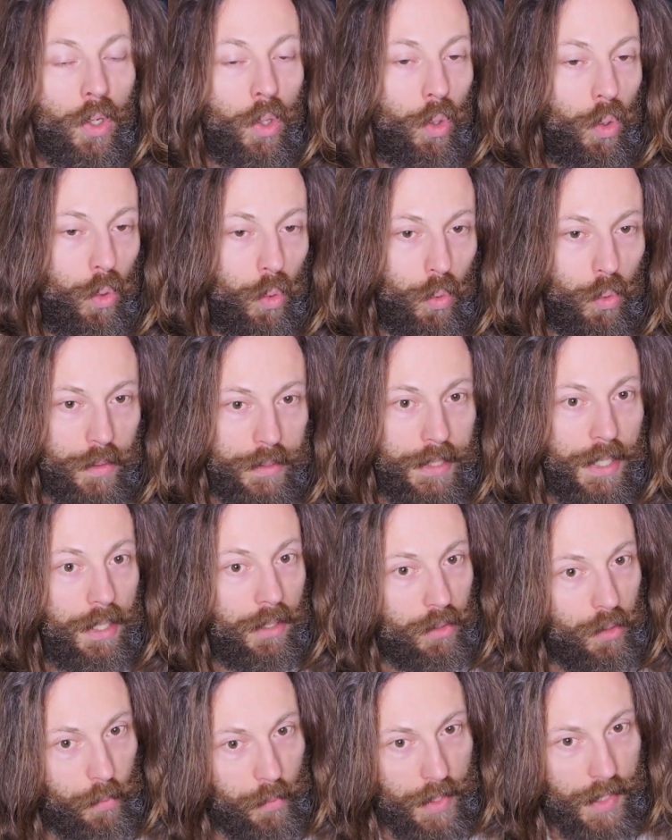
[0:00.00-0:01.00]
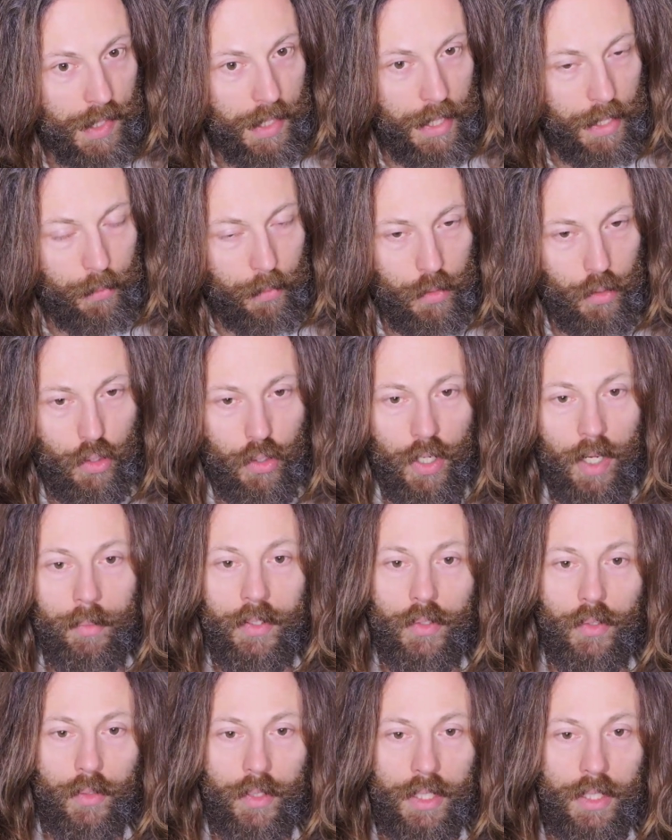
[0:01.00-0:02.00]
who dealt with sacred
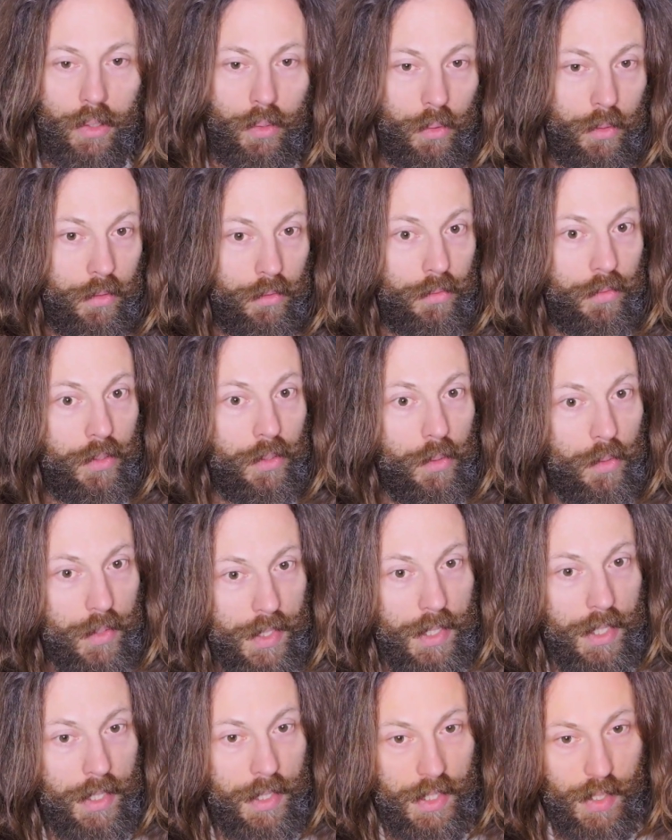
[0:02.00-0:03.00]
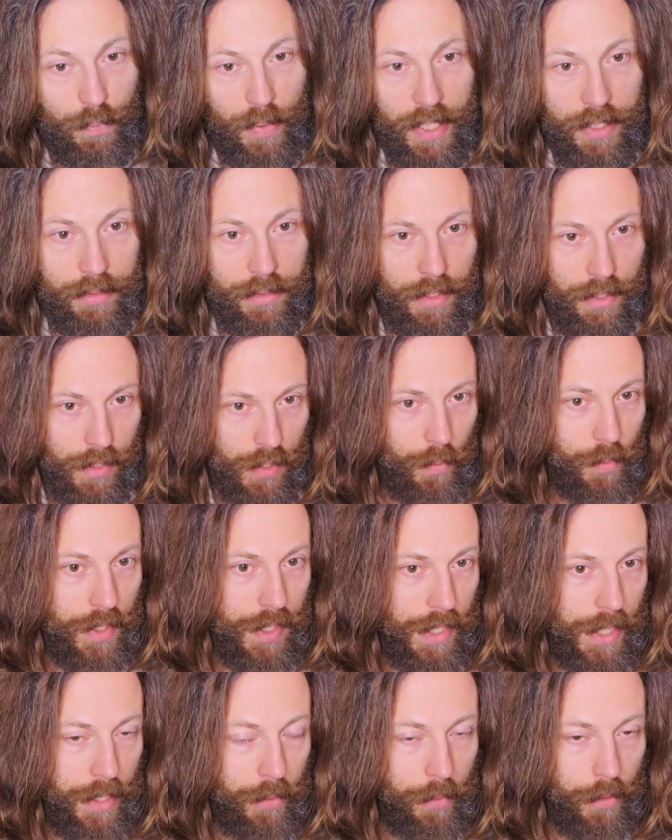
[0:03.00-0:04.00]
geometry, who infused his paintings with
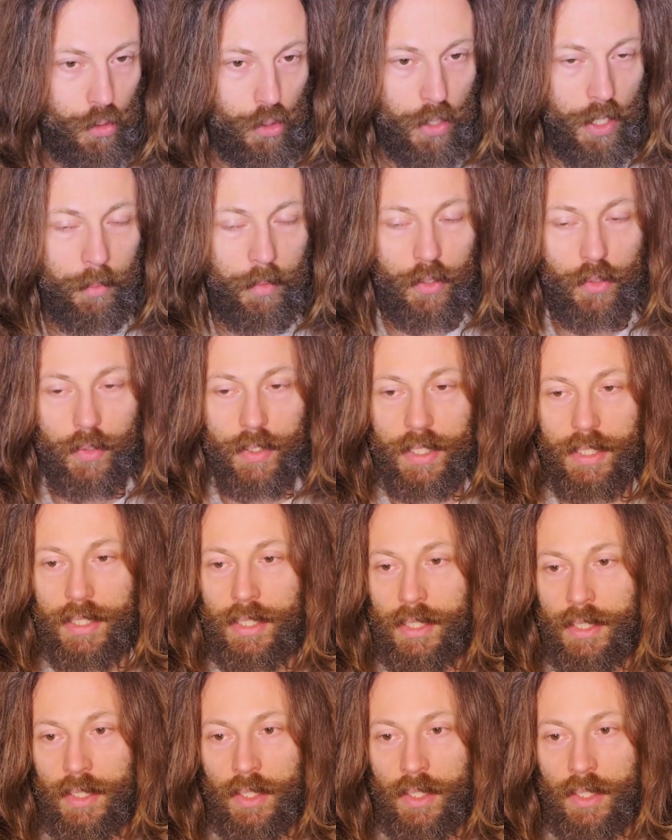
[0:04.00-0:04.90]
sacred geometry,